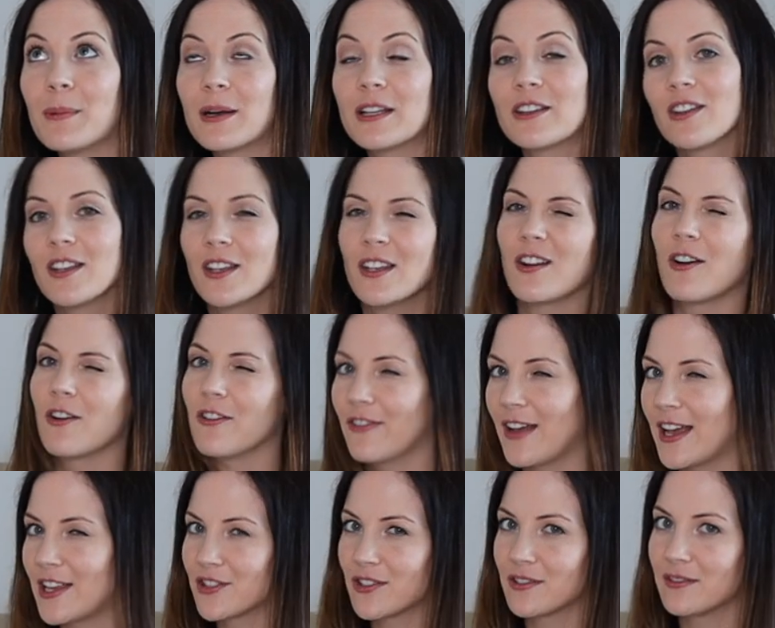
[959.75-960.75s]
but you know,
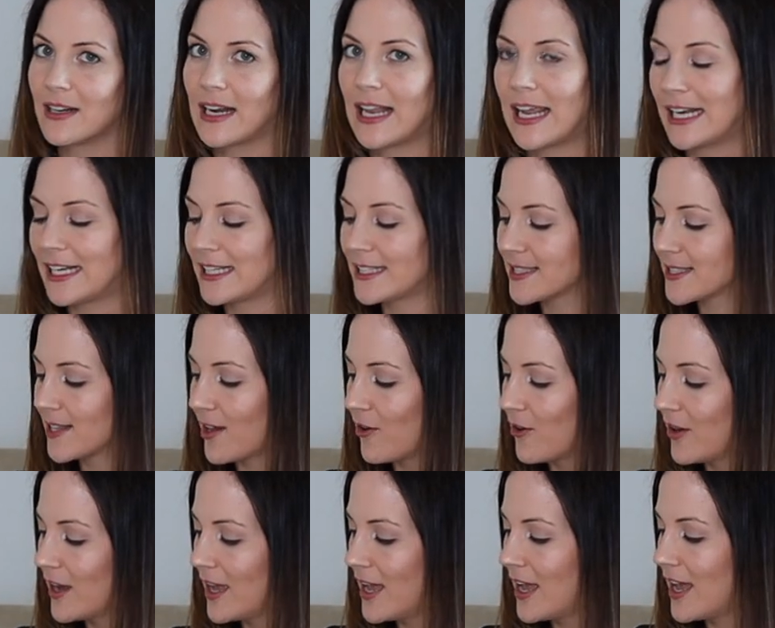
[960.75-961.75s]
fashion related.
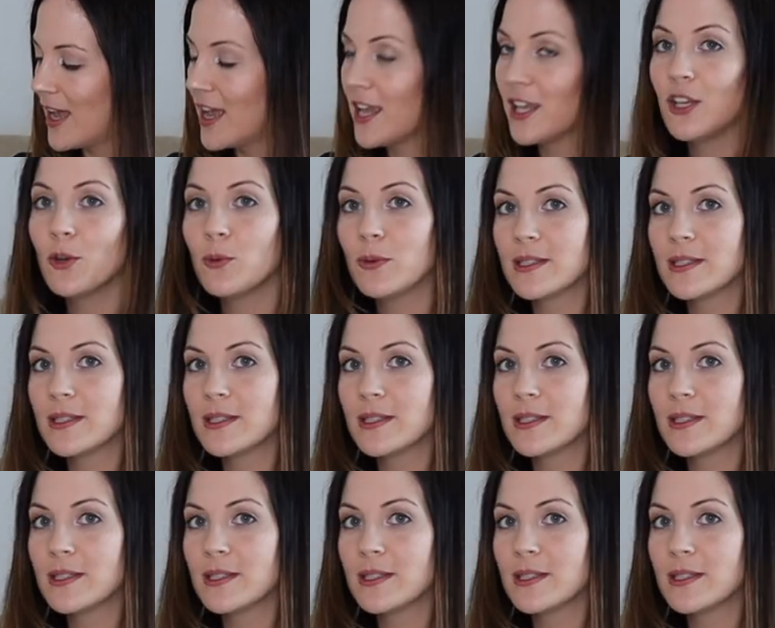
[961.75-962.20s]
So you